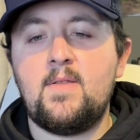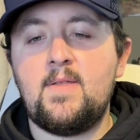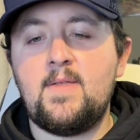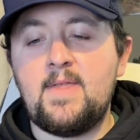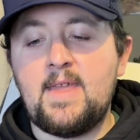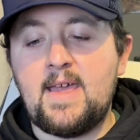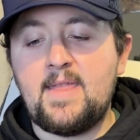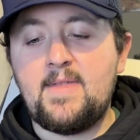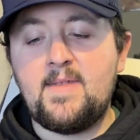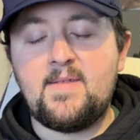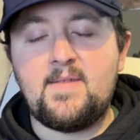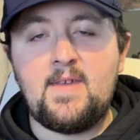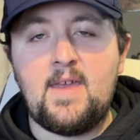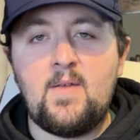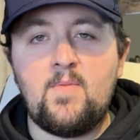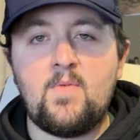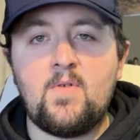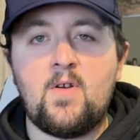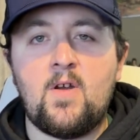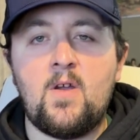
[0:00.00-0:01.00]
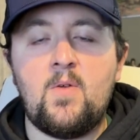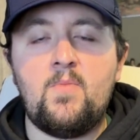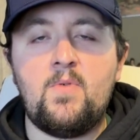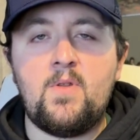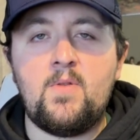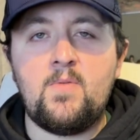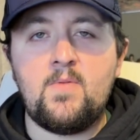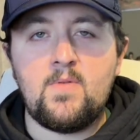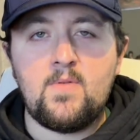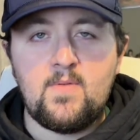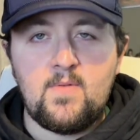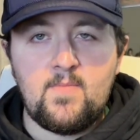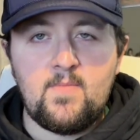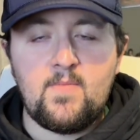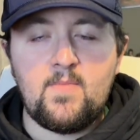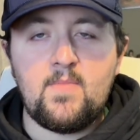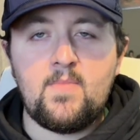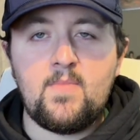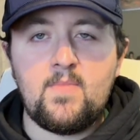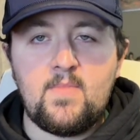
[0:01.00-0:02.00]
not the same carbon,
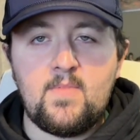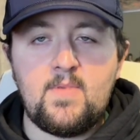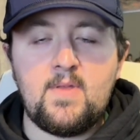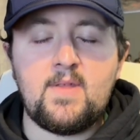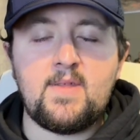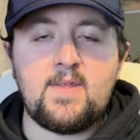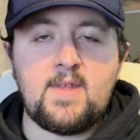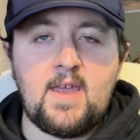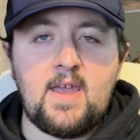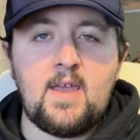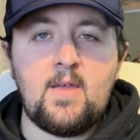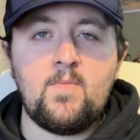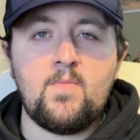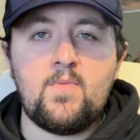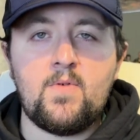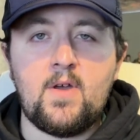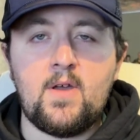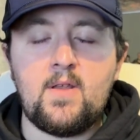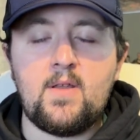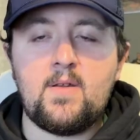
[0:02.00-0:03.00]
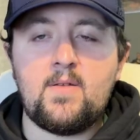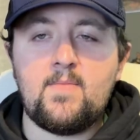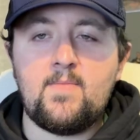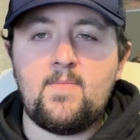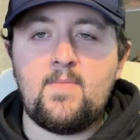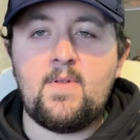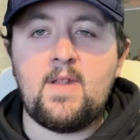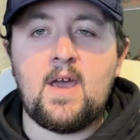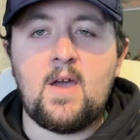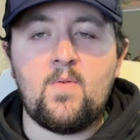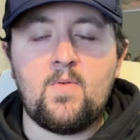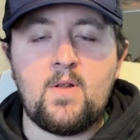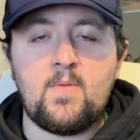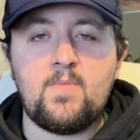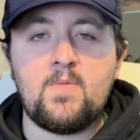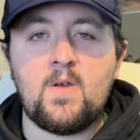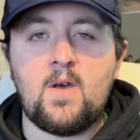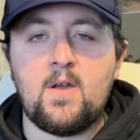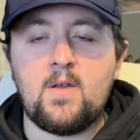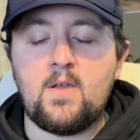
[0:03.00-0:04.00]
the same, but not what I'm
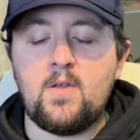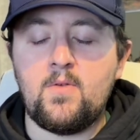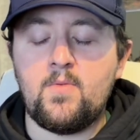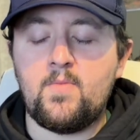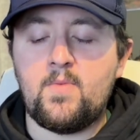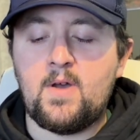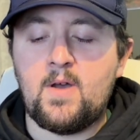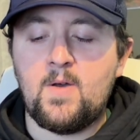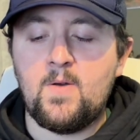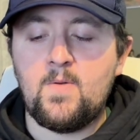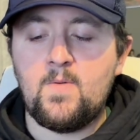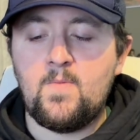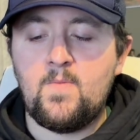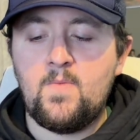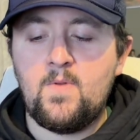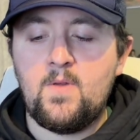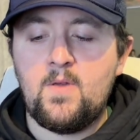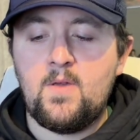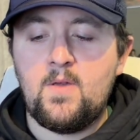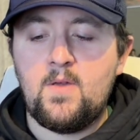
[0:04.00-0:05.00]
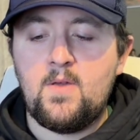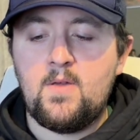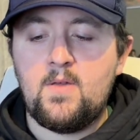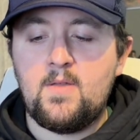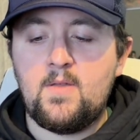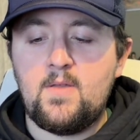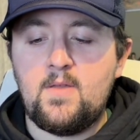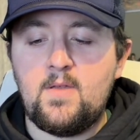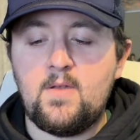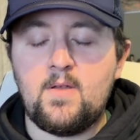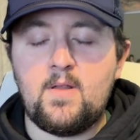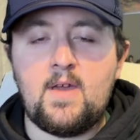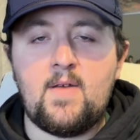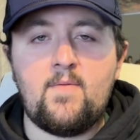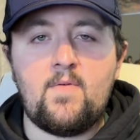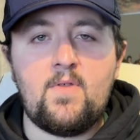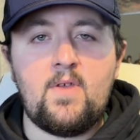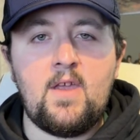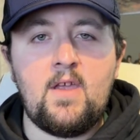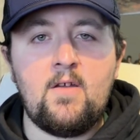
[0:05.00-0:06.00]
talking about. You're going to have
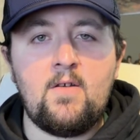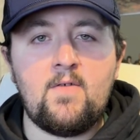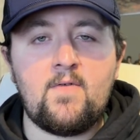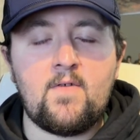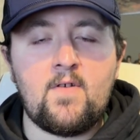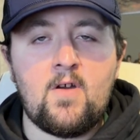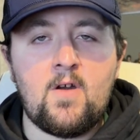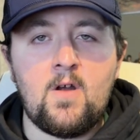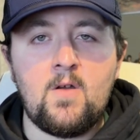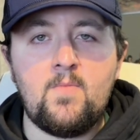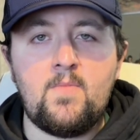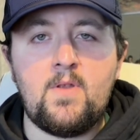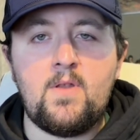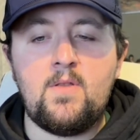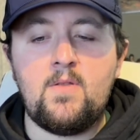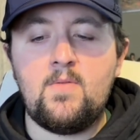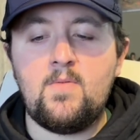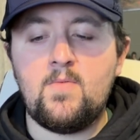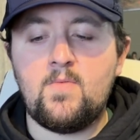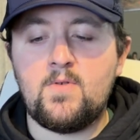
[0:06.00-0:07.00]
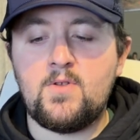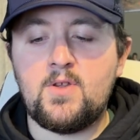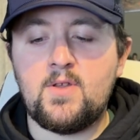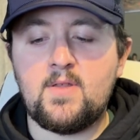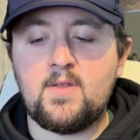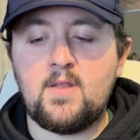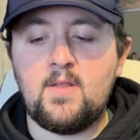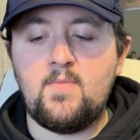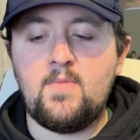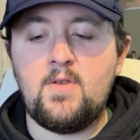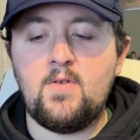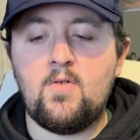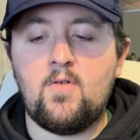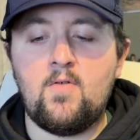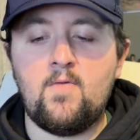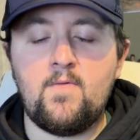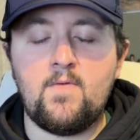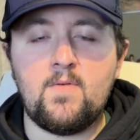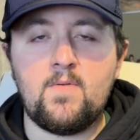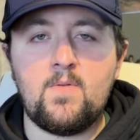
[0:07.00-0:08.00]
a layer of carbon, which is going to be
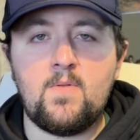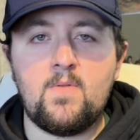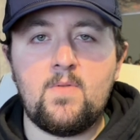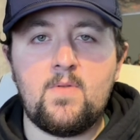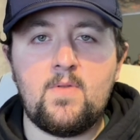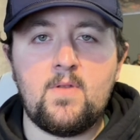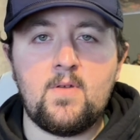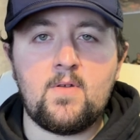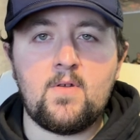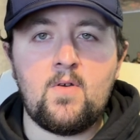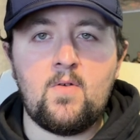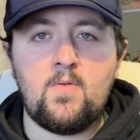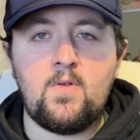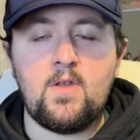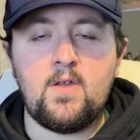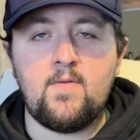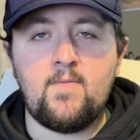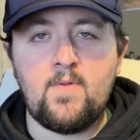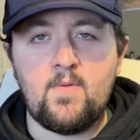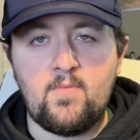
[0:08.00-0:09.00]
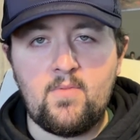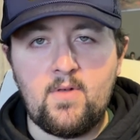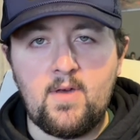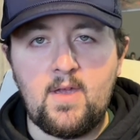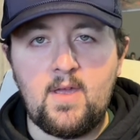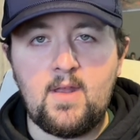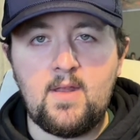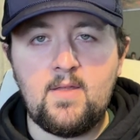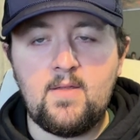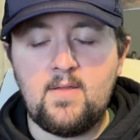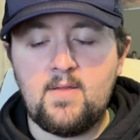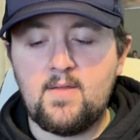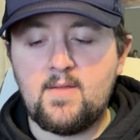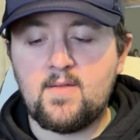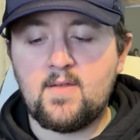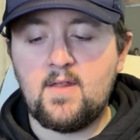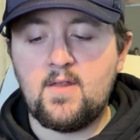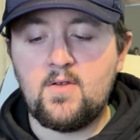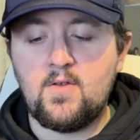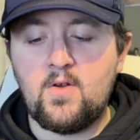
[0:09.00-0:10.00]
over the coating of the blade. It's
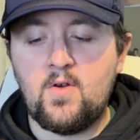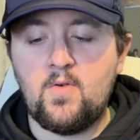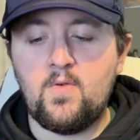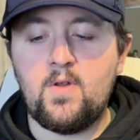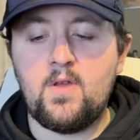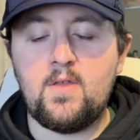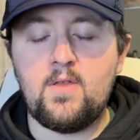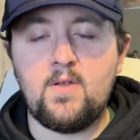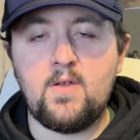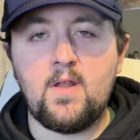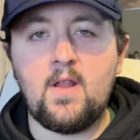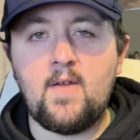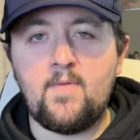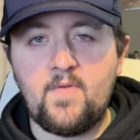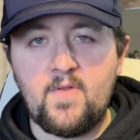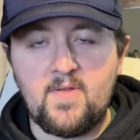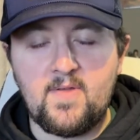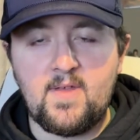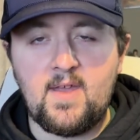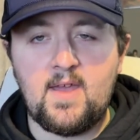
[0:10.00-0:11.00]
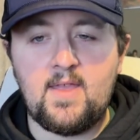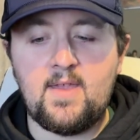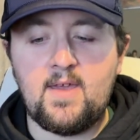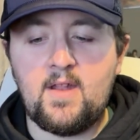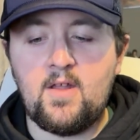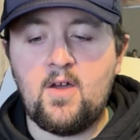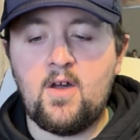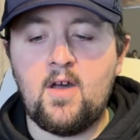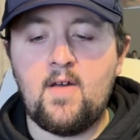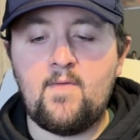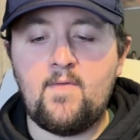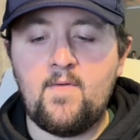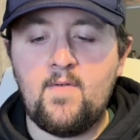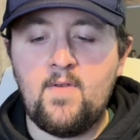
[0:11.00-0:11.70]
going to coat it. You're going to have to sand that off.